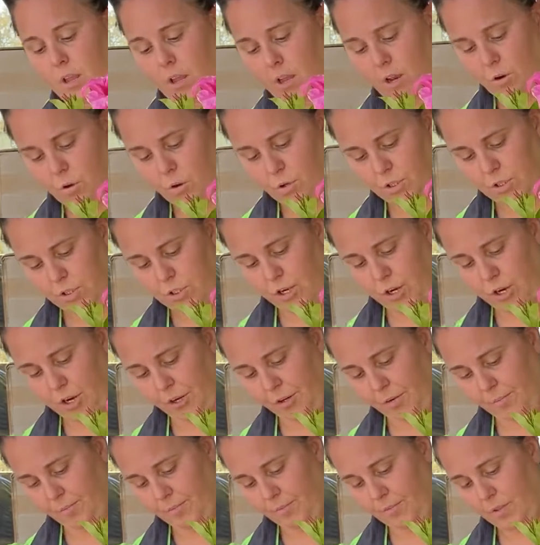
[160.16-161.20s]
And also,
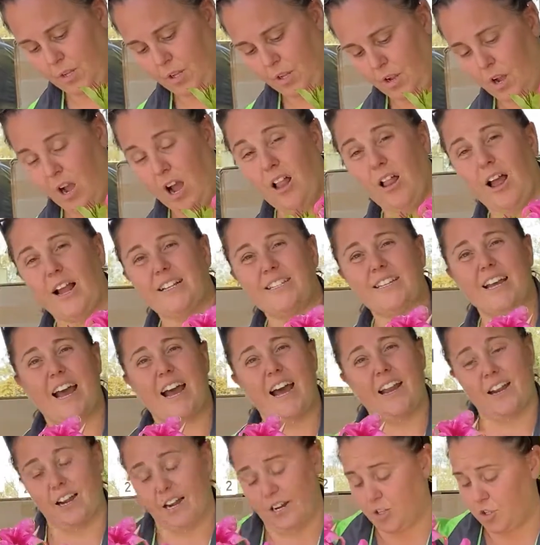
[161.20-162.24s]
I like to
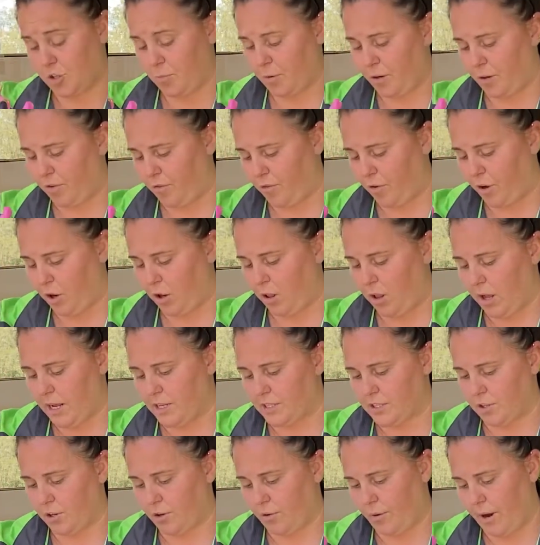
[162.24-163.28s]
add an extra bit of
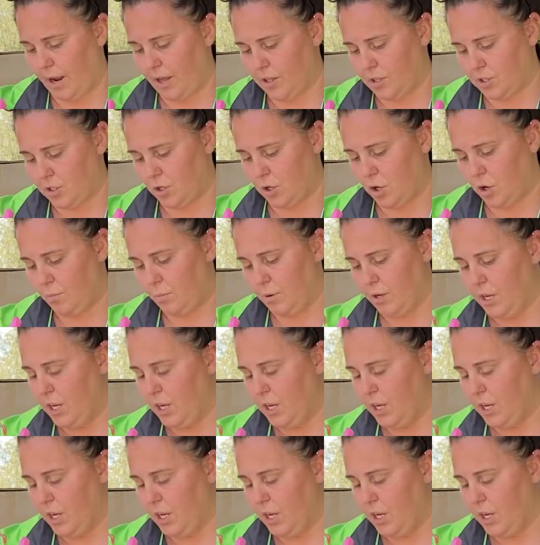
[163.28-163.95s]
fertilizer around the top.